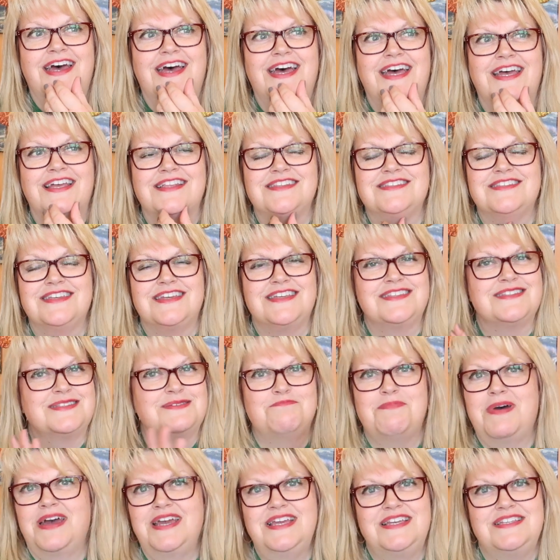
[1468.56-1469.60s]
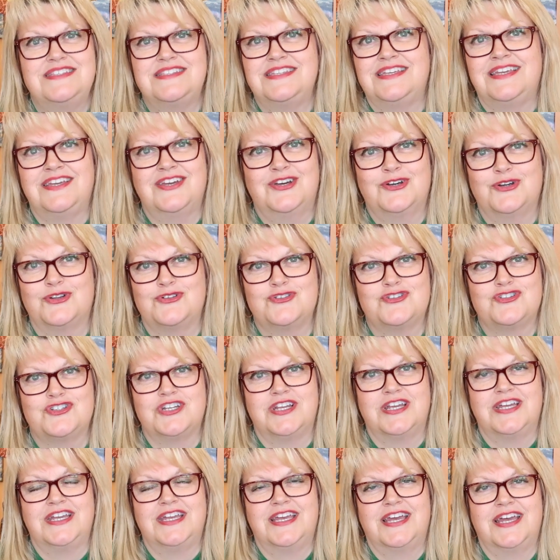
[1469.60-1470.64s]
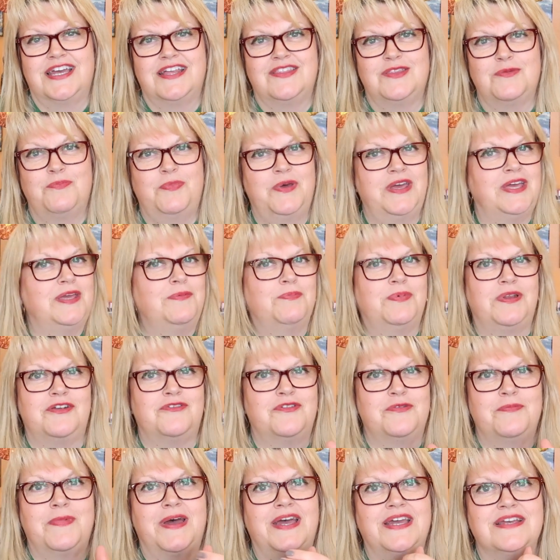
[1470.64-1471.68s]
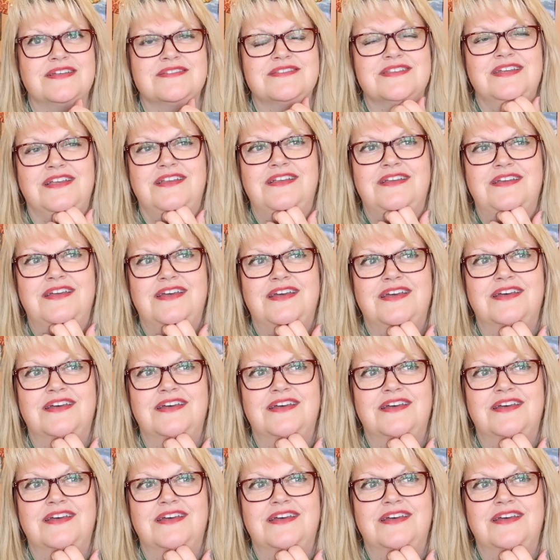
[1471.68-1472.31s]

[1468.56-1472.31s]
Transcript: And it's an amazing country, and the people are amazing.